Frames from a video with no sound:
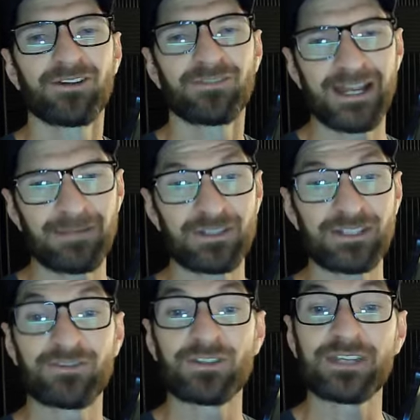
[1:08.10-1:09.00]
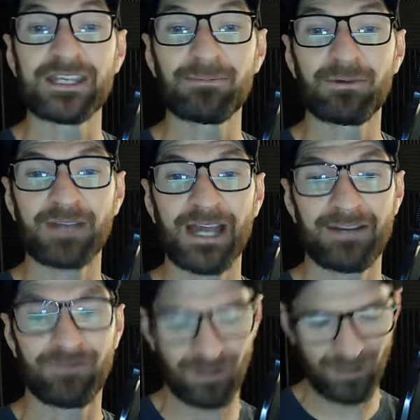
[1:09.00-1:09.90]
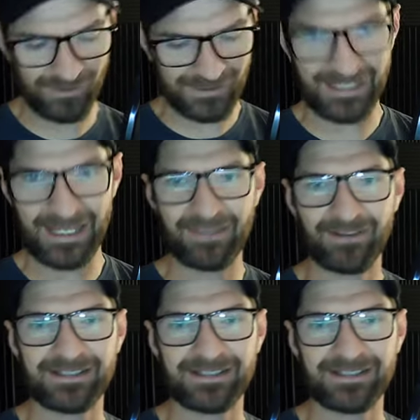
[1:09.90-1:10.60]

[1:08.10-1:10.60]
Right, but if you keep them kind of close together,